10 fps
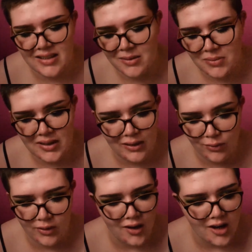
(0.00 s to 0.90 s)
I completely
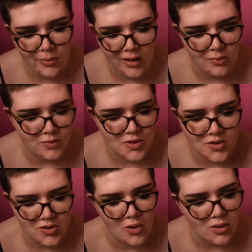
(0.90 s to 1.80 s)
forgot about him for
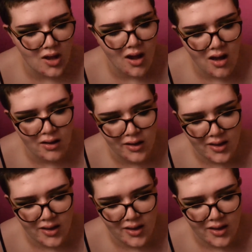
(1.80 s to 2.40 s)
so long.